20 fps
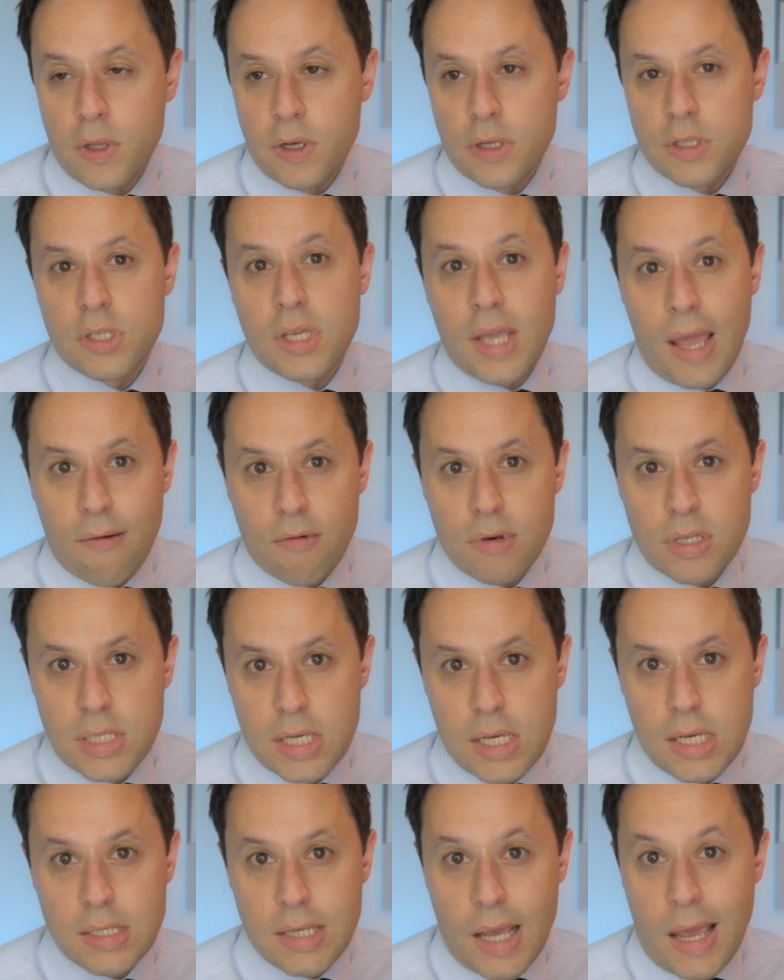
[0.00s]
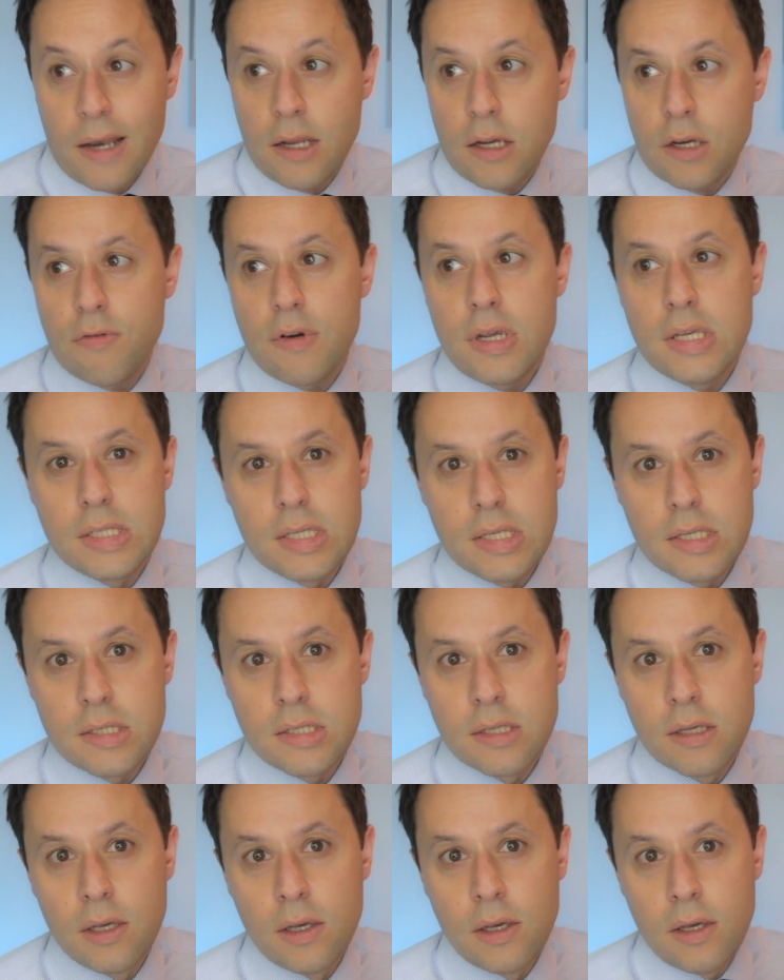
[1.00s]
that is guaranteed and
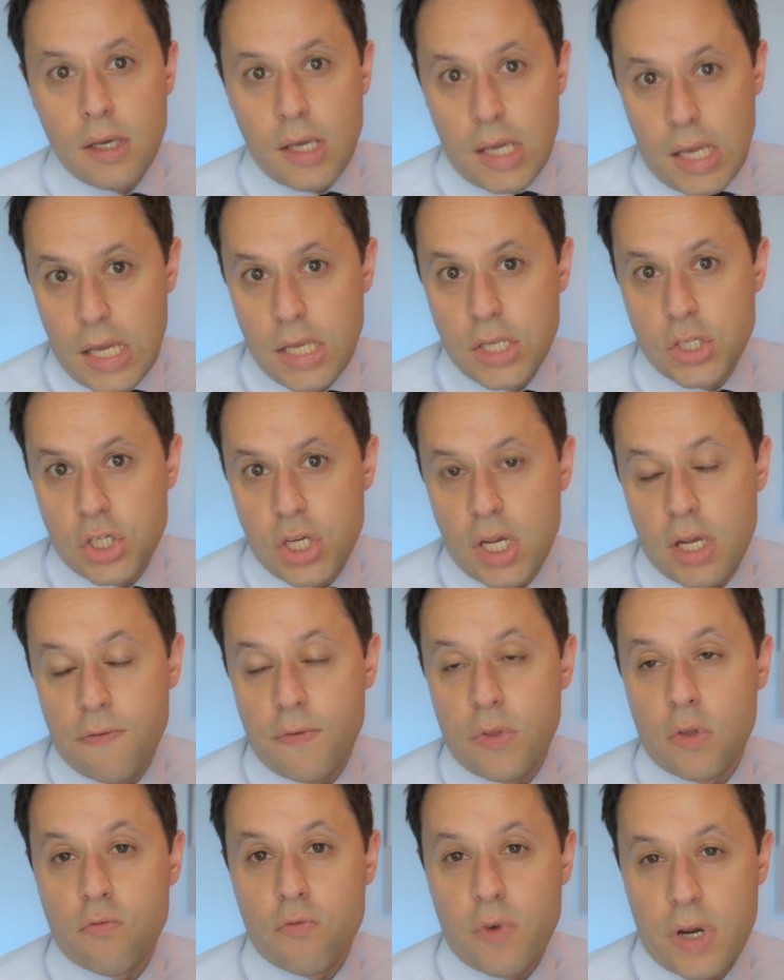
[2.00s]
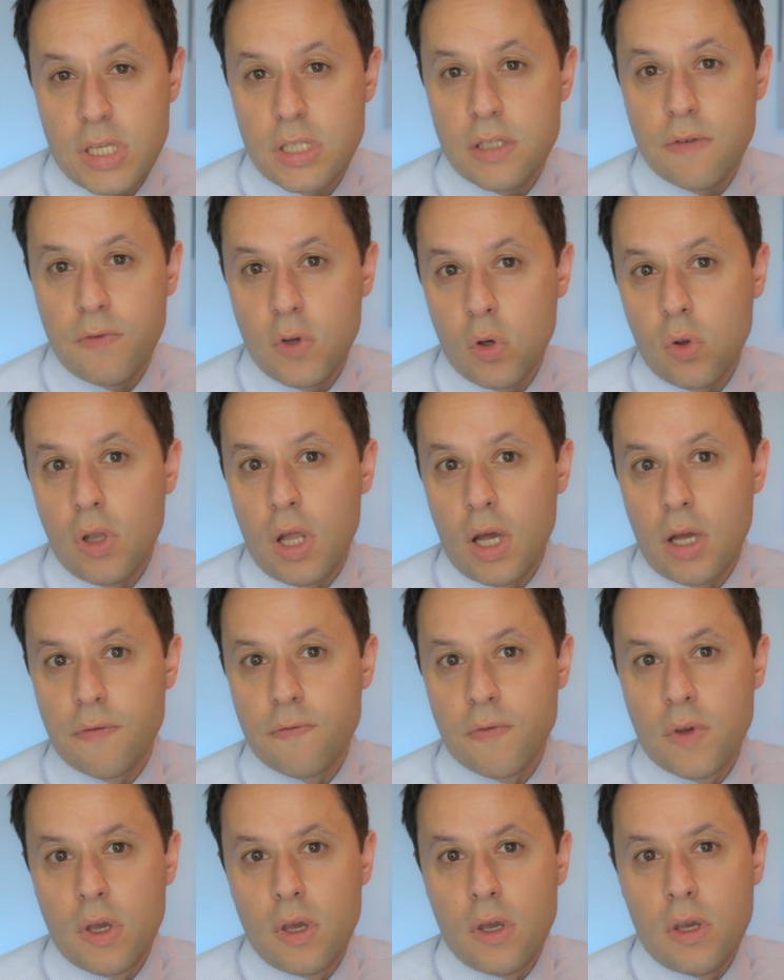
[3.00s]
increases each year for the rest of your life,